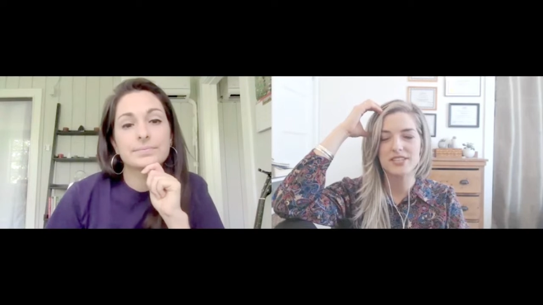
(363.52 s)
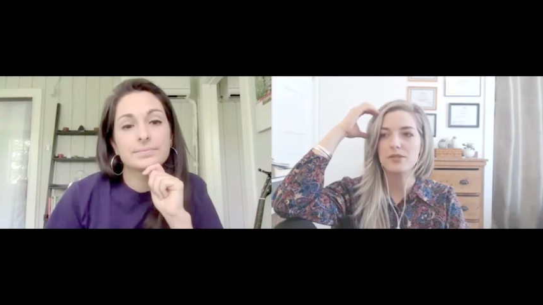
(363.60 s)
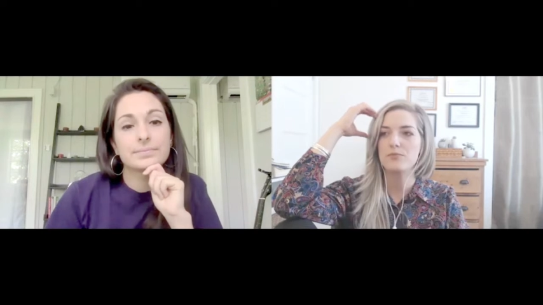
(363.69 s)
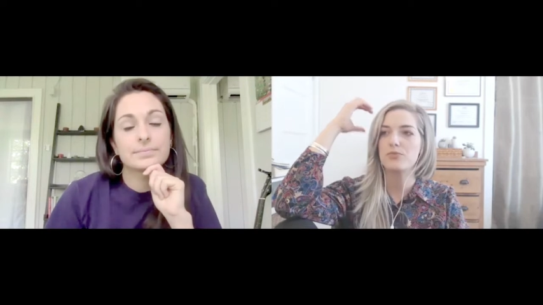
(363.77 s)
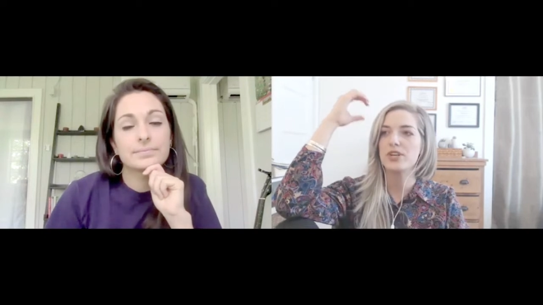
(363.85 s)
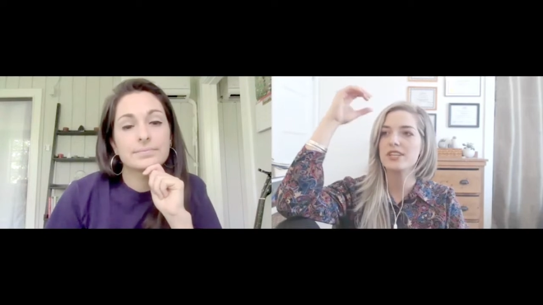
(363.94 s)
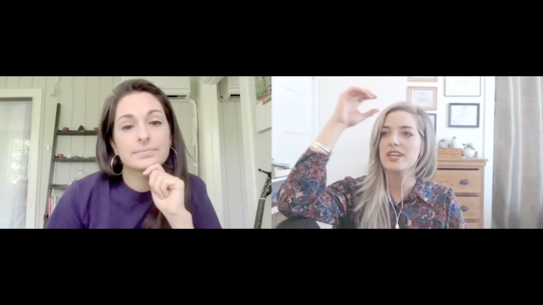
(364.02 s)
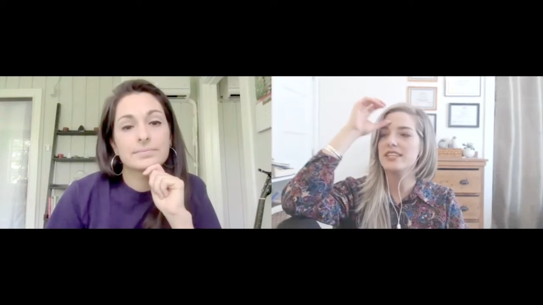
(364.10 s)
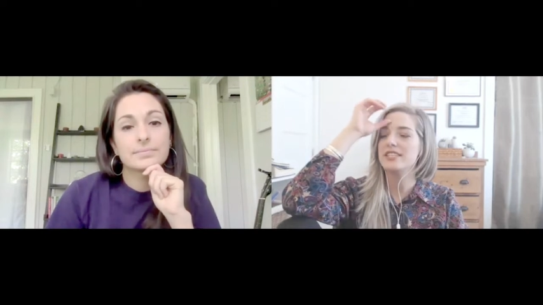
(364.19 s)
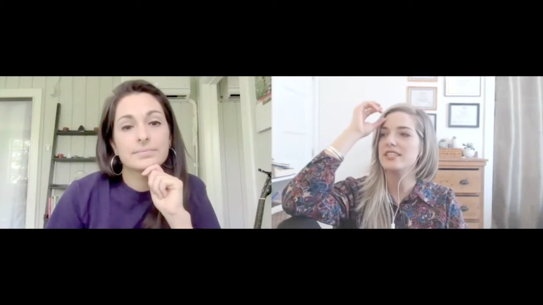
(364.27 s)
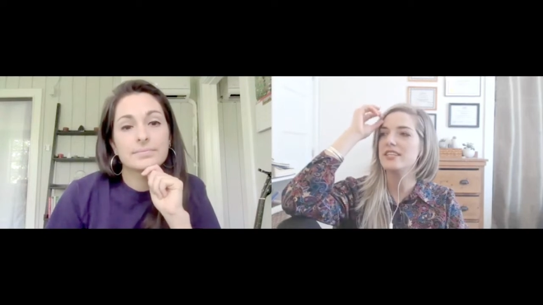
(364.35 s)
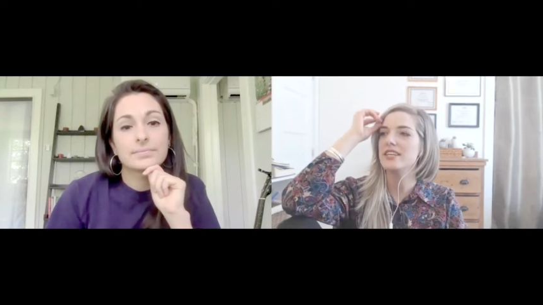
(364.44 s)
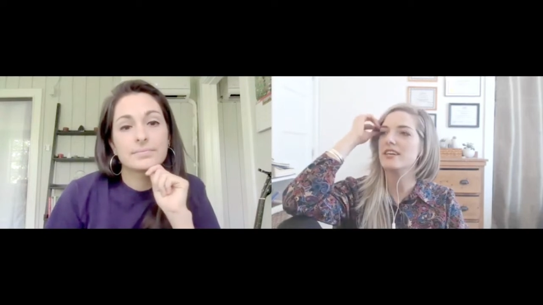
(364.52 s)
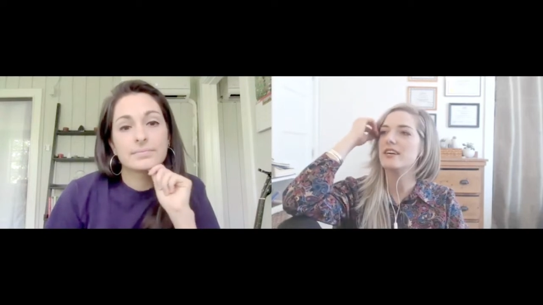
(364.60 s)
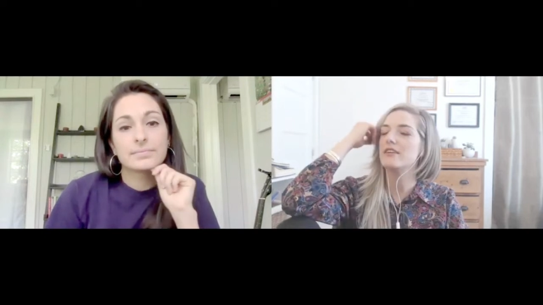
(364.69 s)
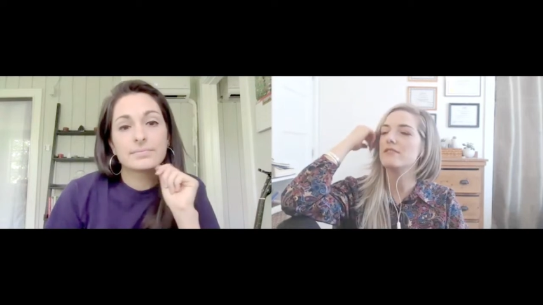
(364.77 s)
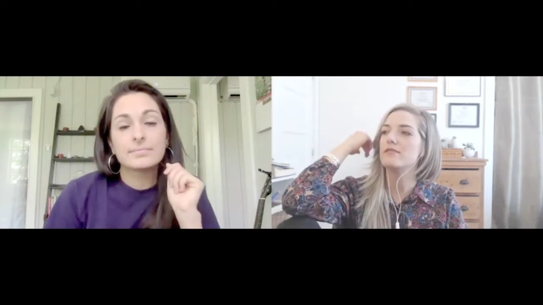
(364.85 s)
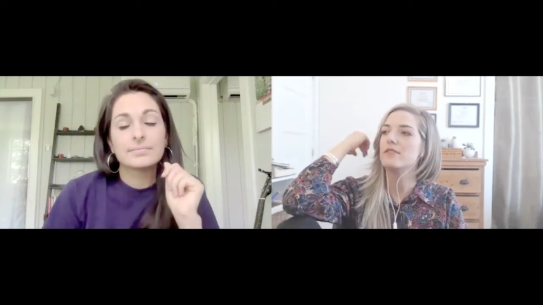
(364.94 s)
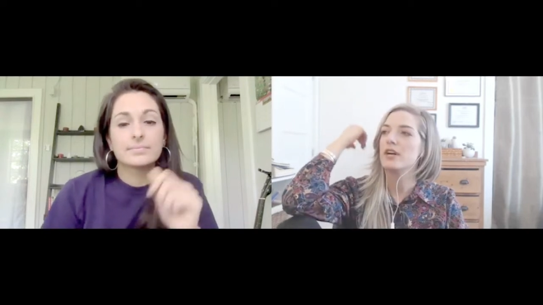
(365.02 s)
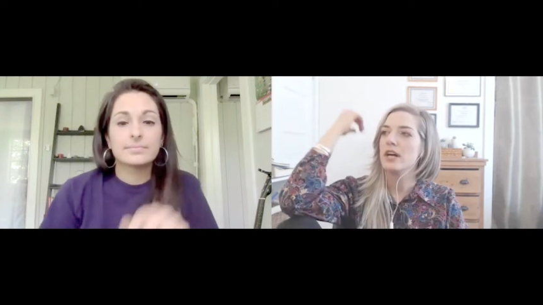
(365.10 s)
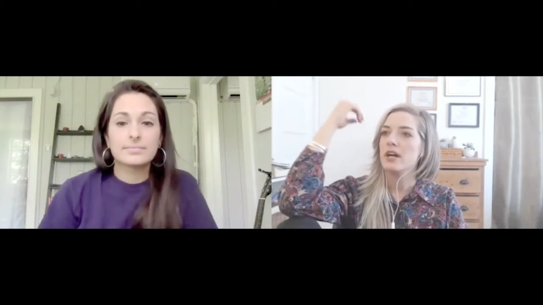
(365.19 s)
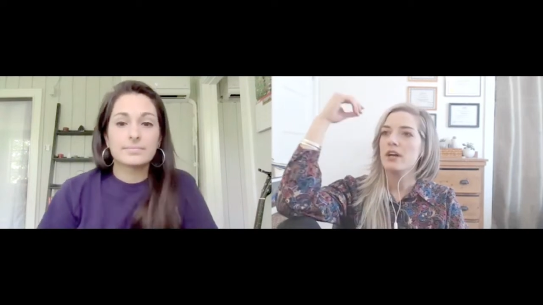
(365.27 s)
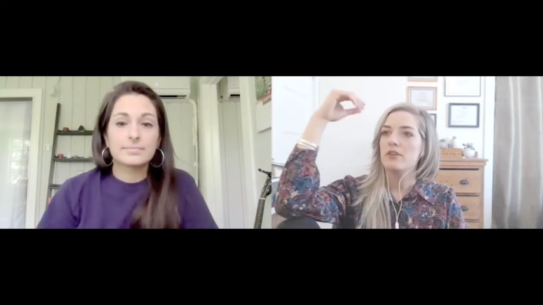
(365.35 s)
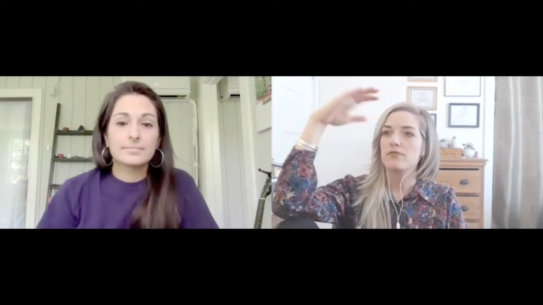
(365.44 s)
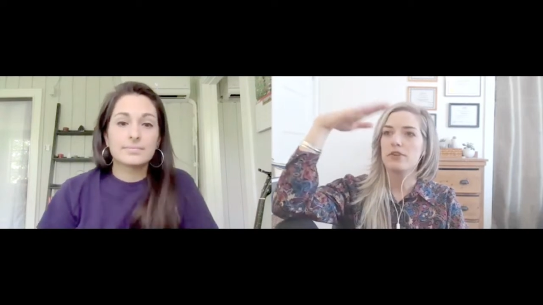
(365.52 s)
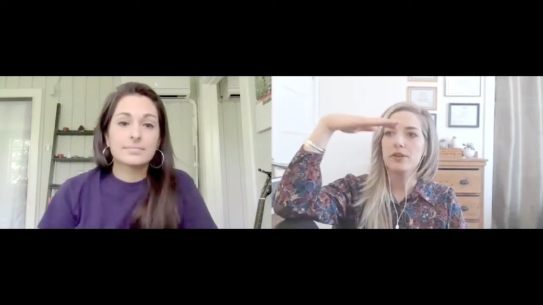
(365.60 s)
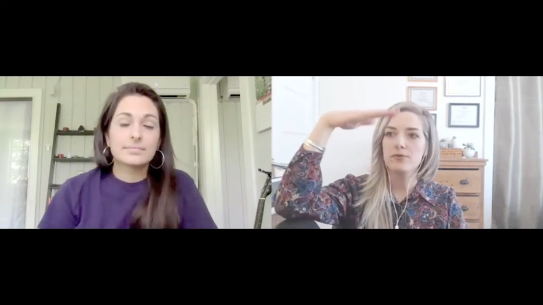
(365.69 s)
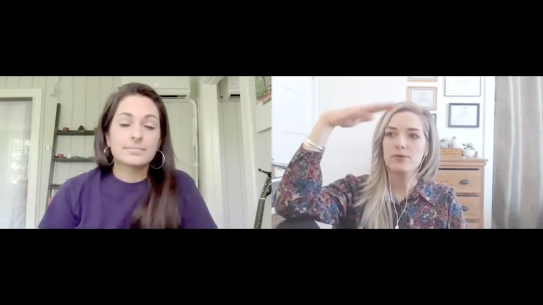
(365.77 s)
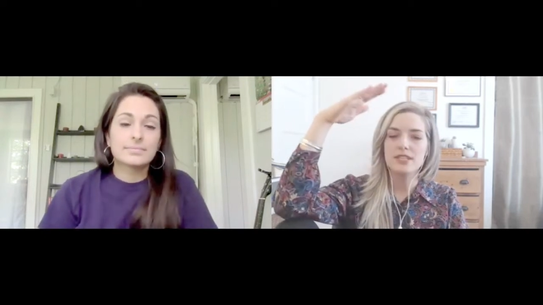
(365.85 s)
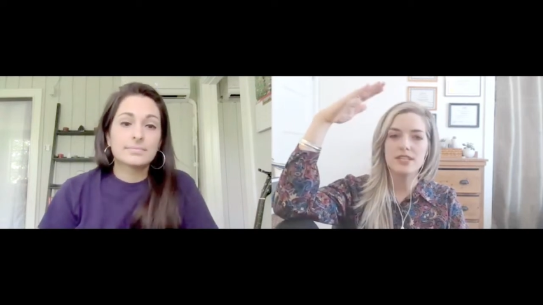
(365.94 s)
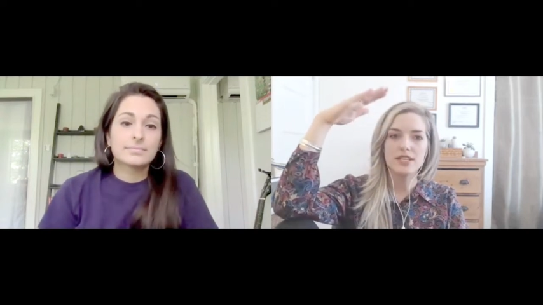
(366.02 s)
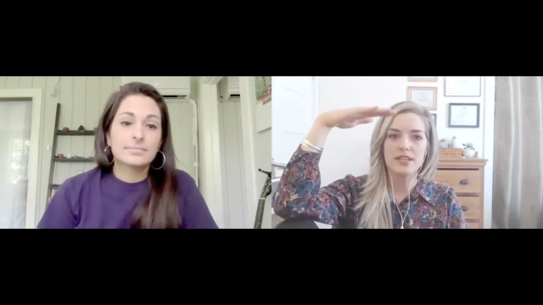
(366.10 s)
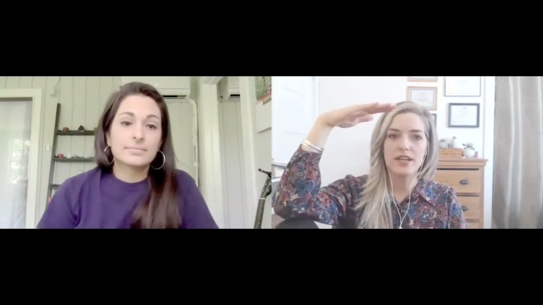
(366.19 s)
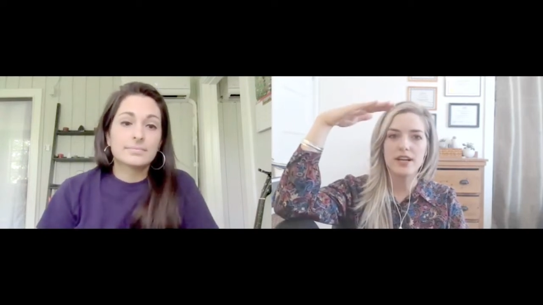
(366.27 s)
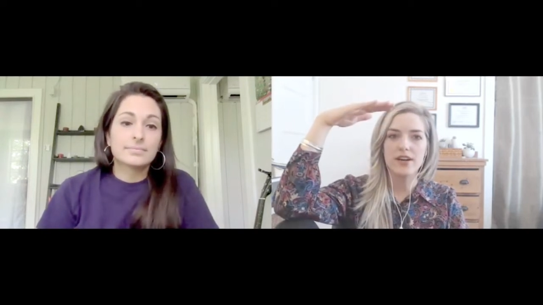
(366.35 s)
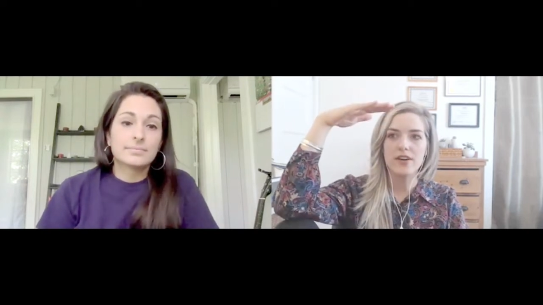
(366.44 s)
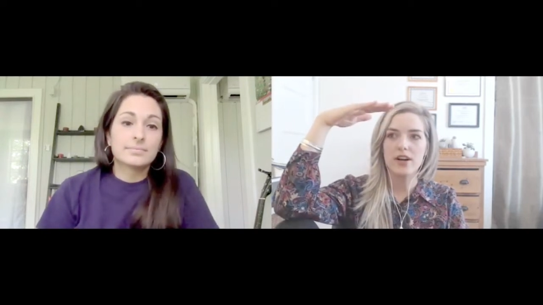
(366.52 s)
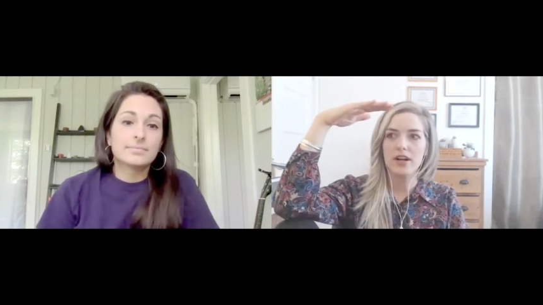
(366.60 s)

Speaker 1: to bring the idea of frequency in there.